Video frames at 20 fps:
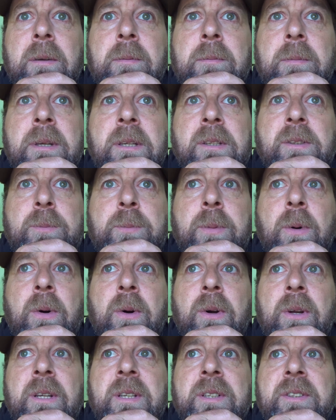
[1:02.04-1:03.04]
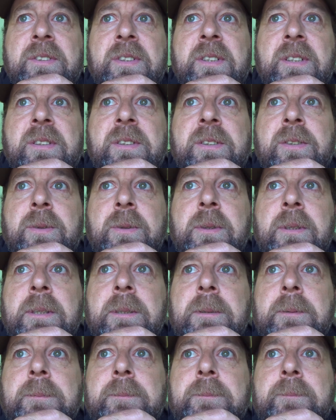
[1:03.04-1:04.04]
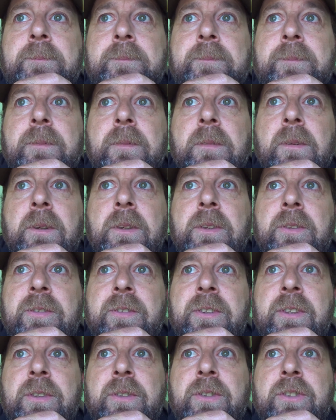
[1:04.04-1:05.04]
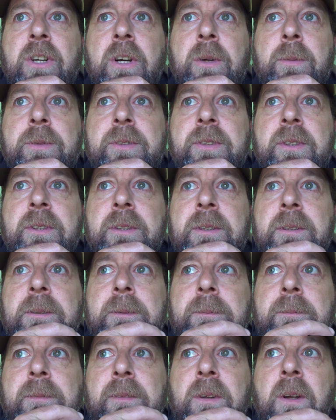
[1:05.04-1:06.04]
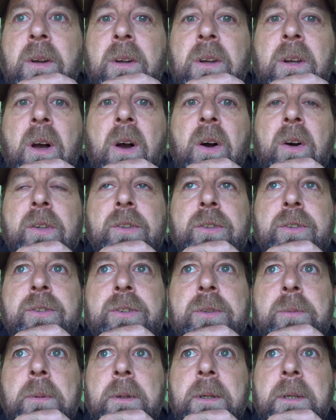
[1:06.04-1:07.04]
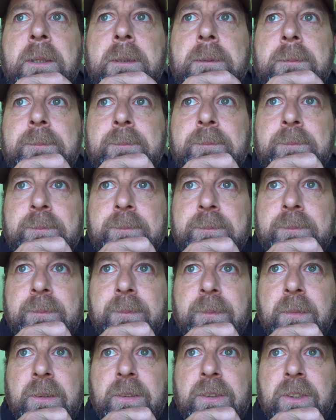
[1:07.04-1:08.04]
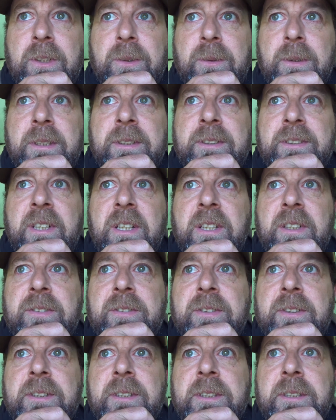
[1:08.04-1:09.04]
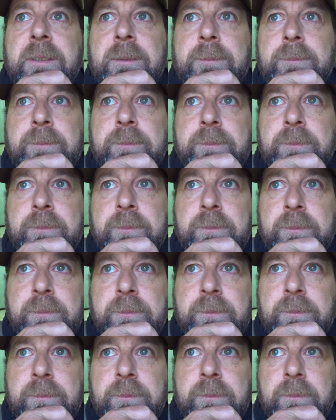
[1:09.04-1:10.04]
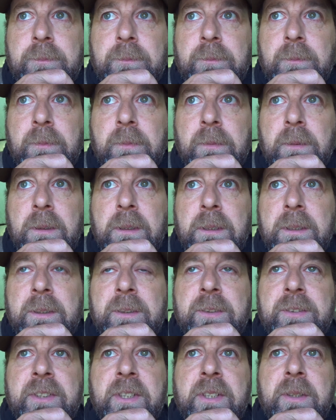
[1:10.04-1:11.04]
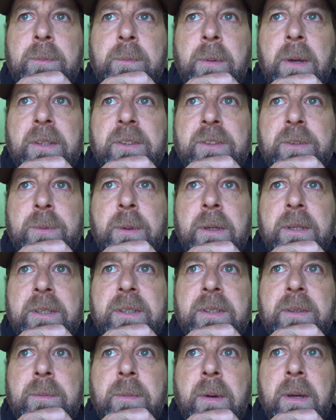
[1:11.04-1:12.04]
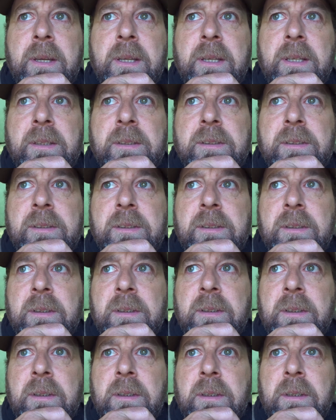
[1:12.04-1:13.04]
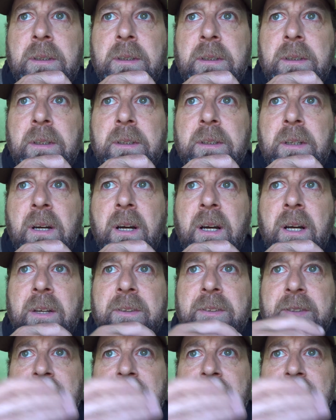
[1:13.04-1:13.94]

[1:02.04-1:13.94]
mixed boilies into it and a few chops in it. Not a lot, just a bit. So I went over there and instead of spreading the bait either